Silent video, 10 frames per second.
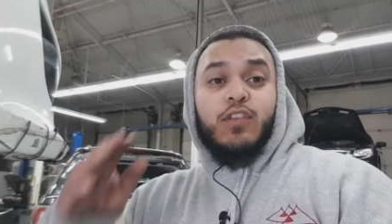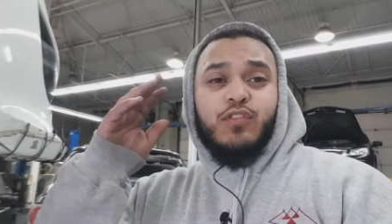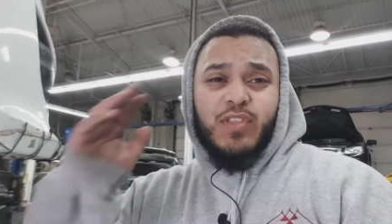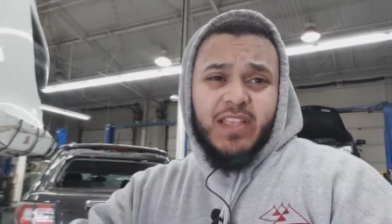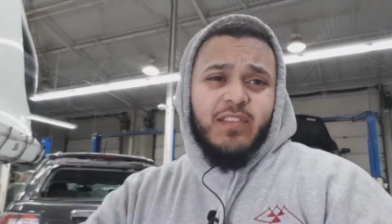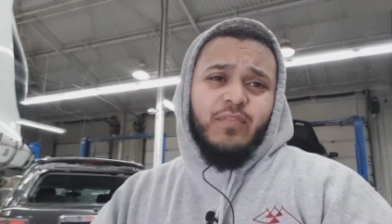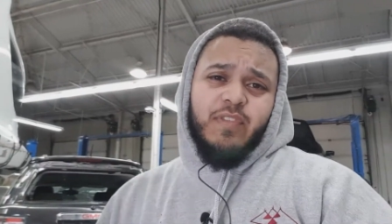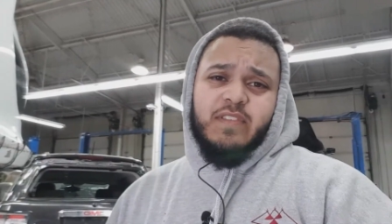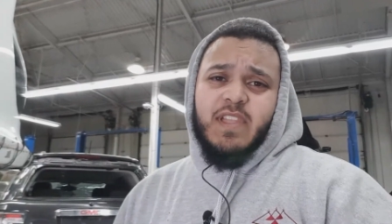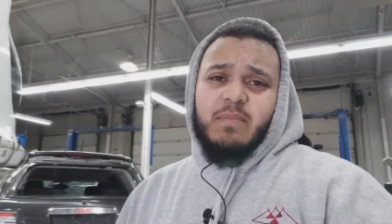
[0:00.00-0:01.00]
So that's all for
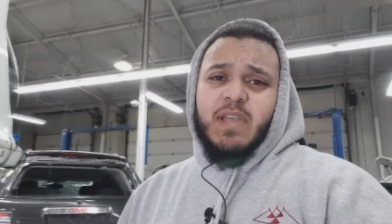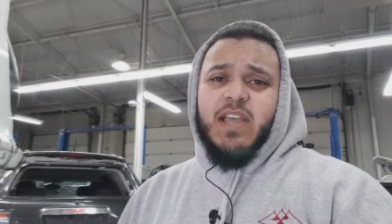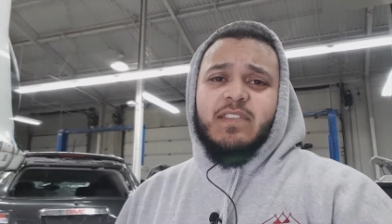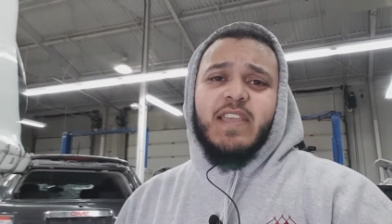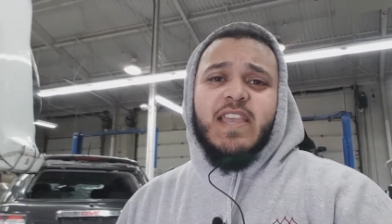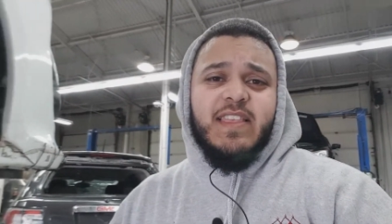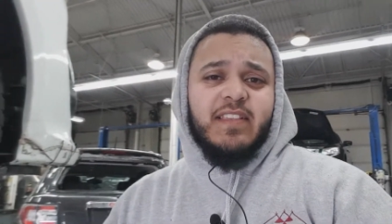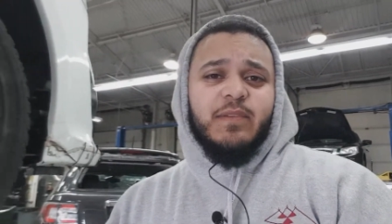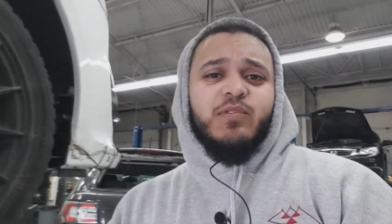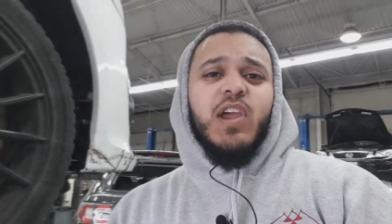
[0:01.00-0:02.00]
this time, guys. Hit
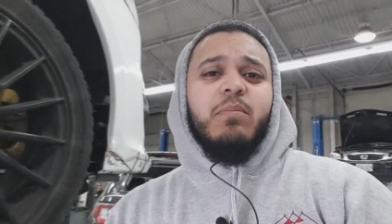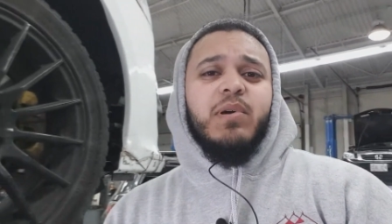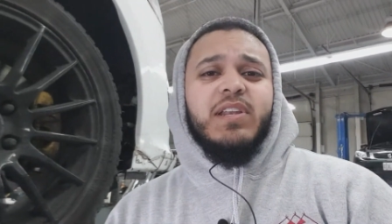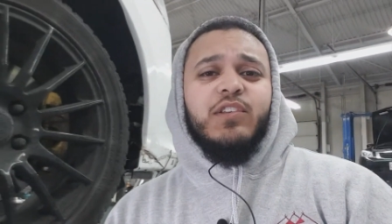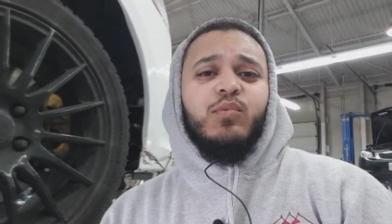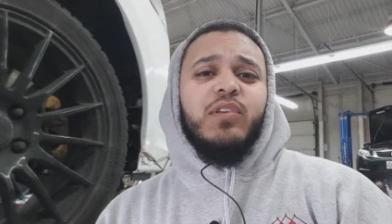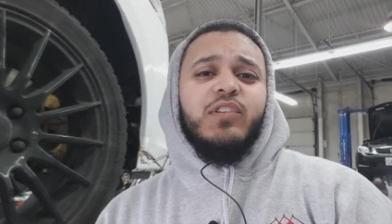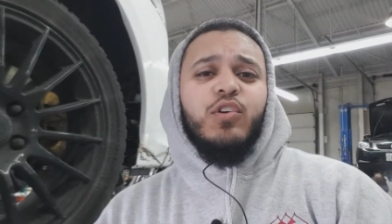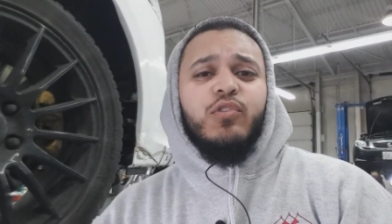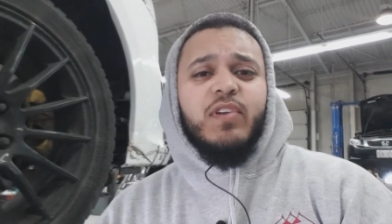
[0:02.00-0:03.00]
that subscribe button as well as
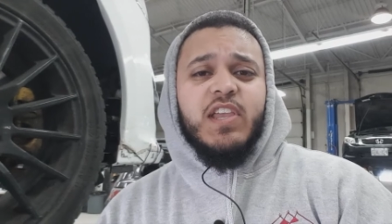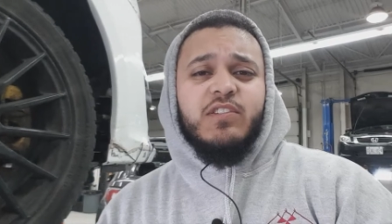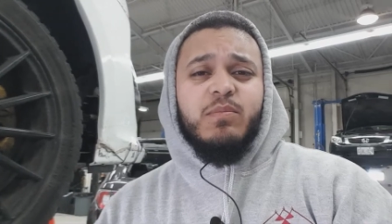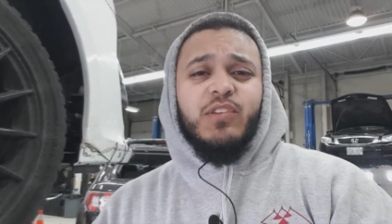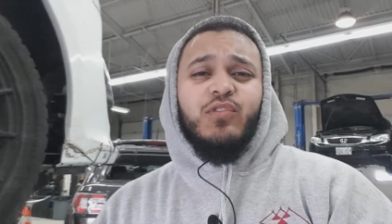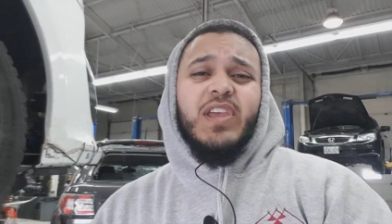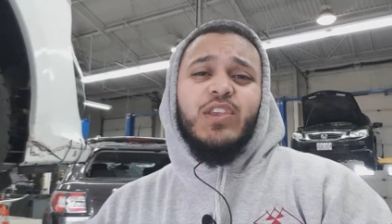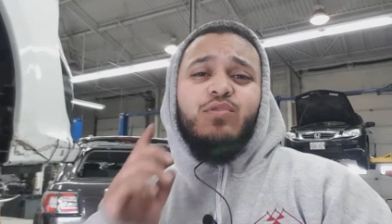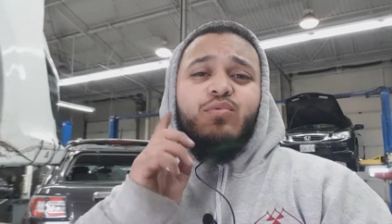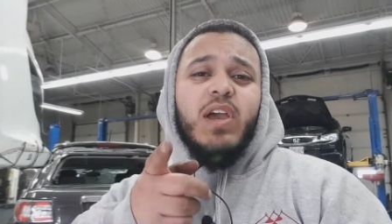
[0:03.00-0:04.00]
the notification bell so that
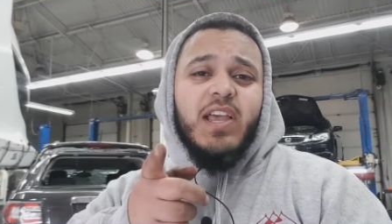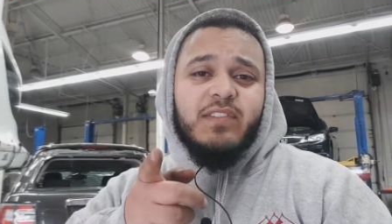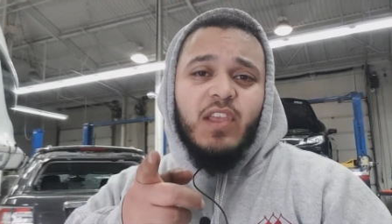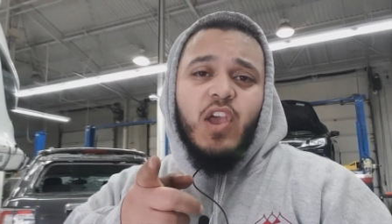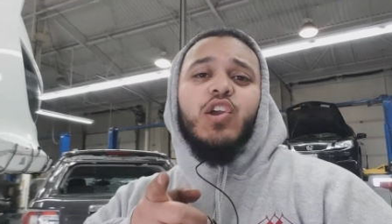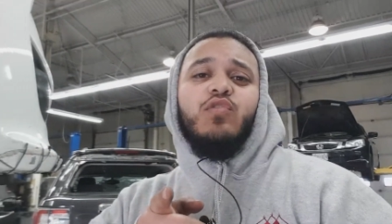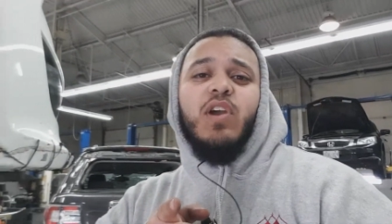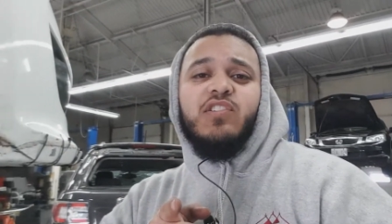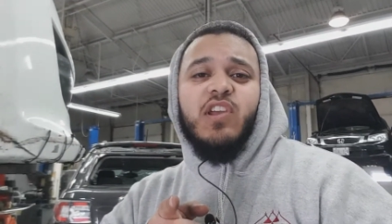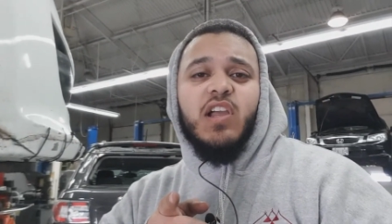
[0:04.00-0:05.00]
you guys could
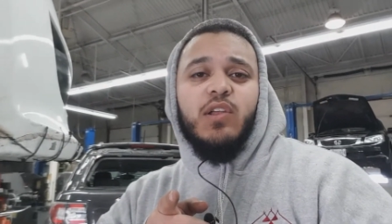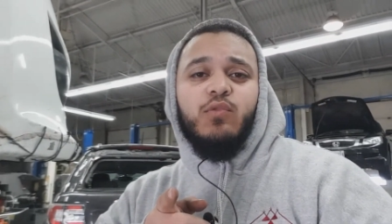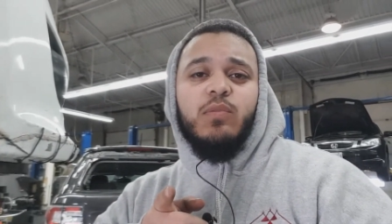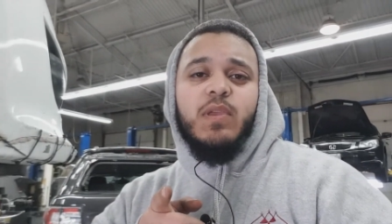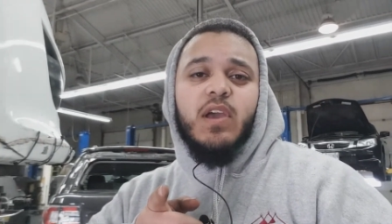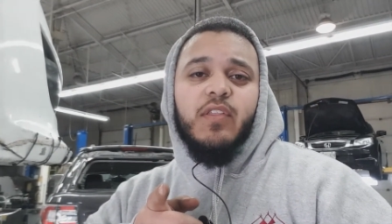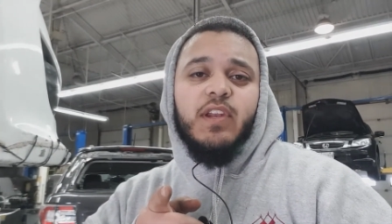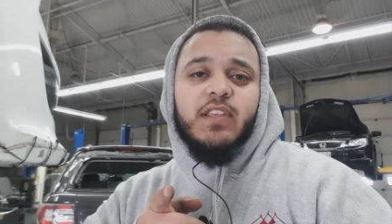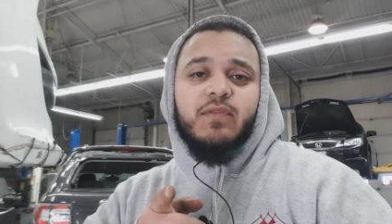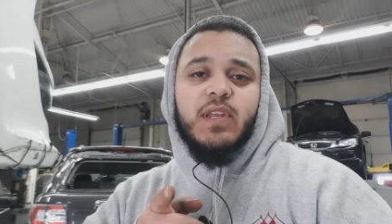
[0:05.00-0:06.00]
ride shotgun with me on the
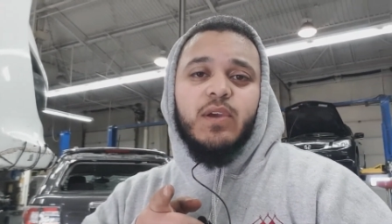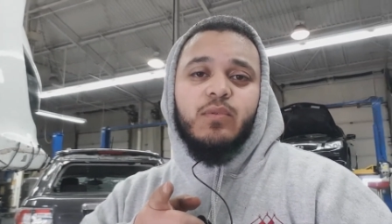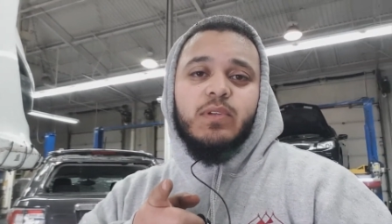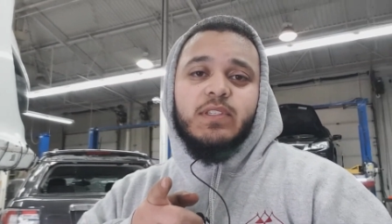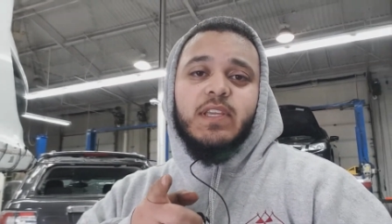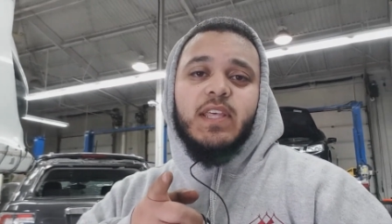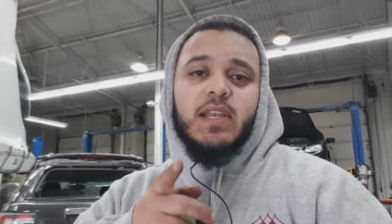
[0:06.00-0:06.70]
next video. See you then.